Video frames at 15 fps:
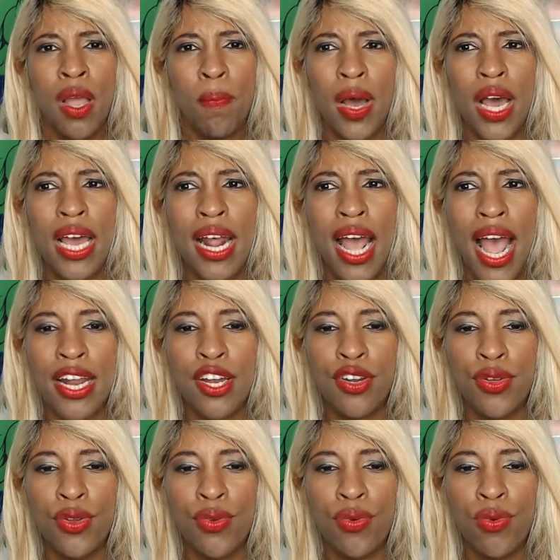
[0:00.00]
But I
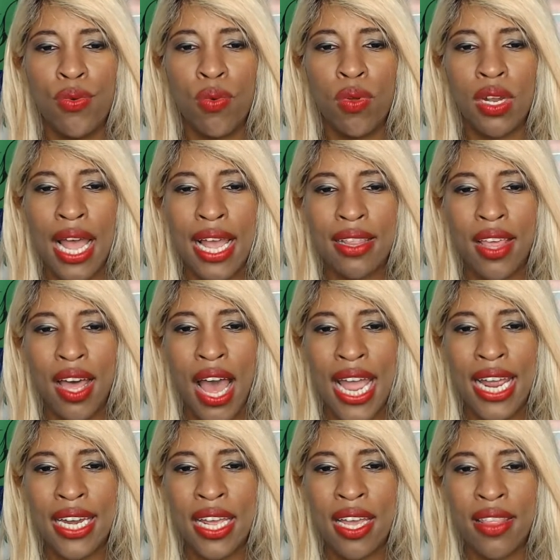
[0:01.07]
do like the
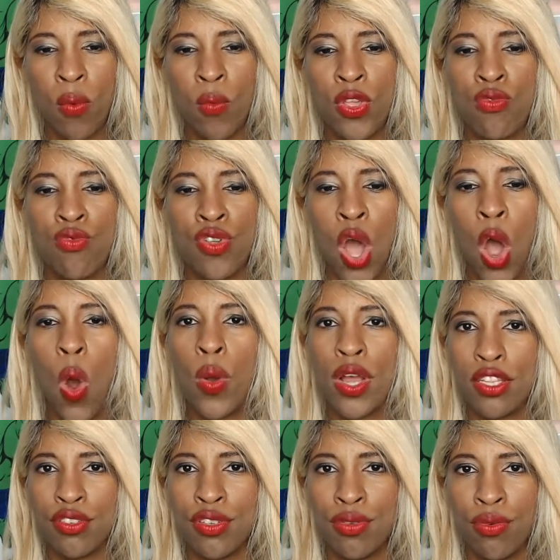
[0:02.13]
idea that when you go
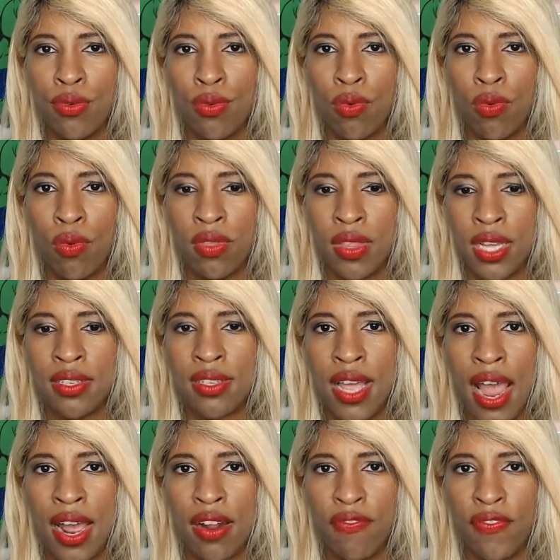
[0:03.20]
into these
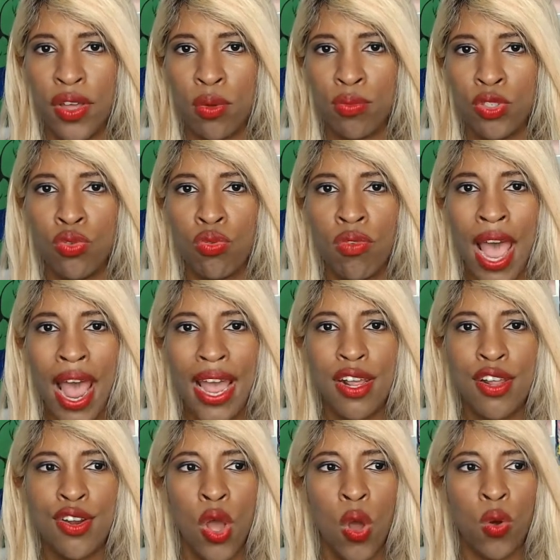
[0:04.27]
kind of films, you kind
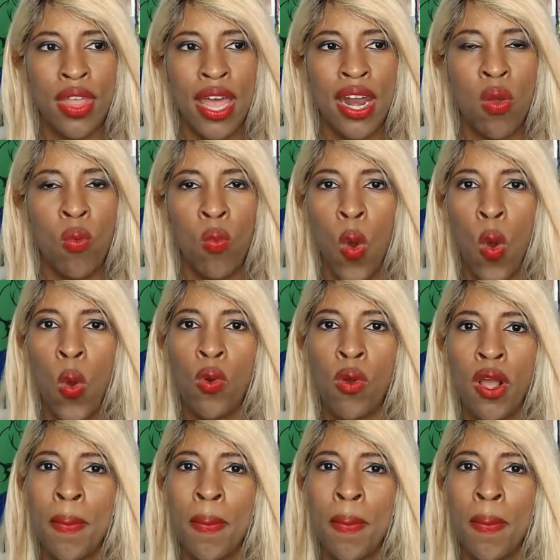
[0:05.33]
of know that it won't